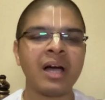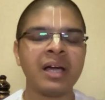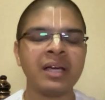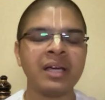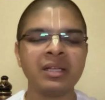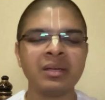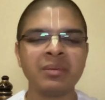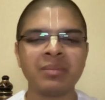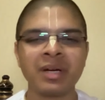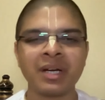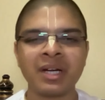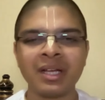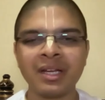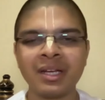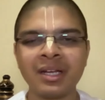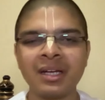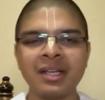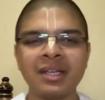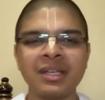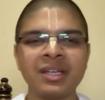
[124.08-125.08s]
either
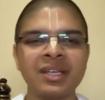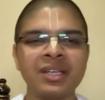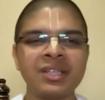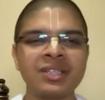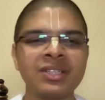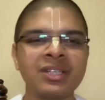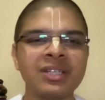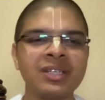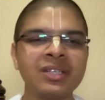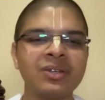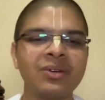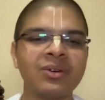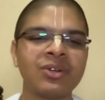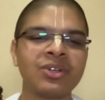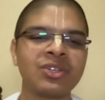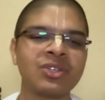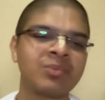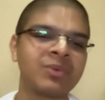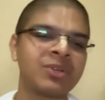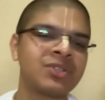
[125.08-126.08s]
material creation
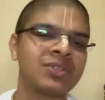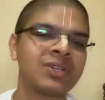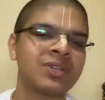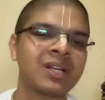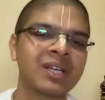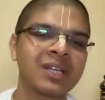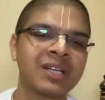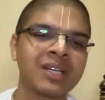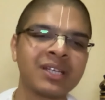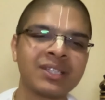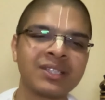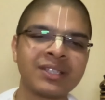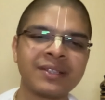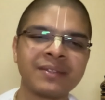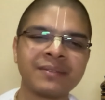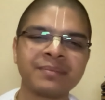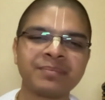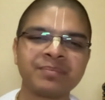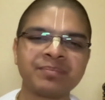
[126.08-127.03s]
or spiritual creation